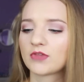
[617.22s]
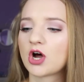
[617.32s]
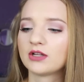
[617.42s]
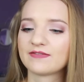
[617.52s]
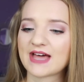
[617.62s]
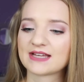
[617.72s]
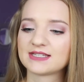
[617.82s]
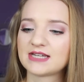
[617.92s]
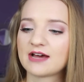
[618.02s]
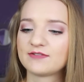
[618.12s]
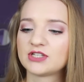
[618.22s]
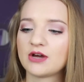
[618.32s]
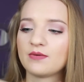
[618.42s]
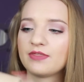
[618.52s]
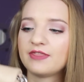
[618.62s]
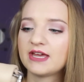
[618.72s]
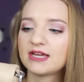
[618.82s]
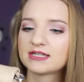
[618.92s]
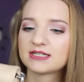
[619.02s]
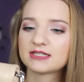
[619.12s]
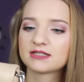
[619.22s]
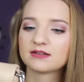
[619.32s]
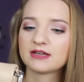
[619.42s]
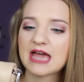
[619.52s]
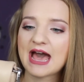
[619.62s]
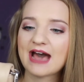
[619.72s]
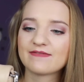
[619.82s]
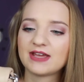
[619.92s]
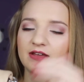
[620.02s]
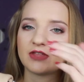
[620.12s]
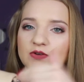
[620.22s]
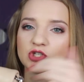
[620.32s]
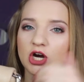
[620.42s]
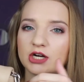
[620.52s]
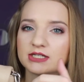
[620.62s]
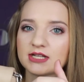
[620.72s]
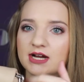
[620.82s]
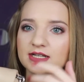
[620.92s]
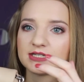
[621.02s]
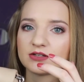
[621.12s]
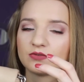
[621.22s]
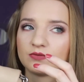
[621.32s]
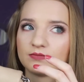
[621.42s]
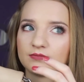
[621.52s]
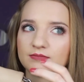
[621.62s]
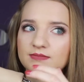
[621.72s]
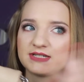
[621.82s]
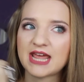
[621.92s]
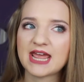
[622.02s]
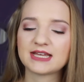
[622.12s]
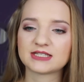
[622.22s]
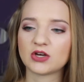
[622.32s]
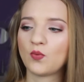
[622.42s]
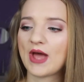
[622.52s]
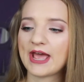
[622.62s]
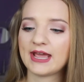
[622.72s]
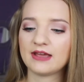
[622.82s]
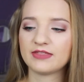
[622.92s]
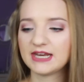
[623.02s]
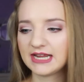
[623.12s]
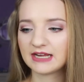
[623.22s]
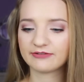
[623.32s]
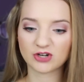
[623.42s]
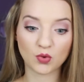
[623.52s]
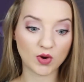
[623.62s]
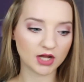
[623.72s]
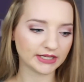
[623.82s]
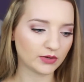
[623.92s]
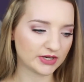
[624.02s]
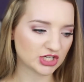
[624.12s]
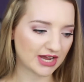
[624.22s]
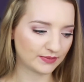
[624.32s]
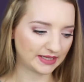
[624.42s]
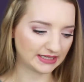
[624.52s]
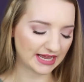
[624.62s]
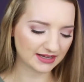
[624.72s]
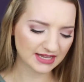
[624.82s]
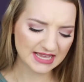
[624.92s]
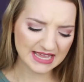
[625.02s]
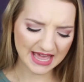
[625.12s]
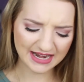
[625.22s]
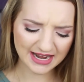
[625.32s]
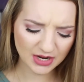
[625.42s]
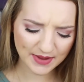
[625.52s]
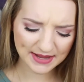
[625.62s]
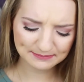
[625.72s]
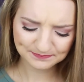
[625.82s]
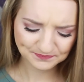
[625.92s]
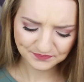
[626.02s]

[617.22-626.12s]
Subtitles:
all of that stuff. So this having those card slots takes away the need for a wallet, which I really like. And anyway,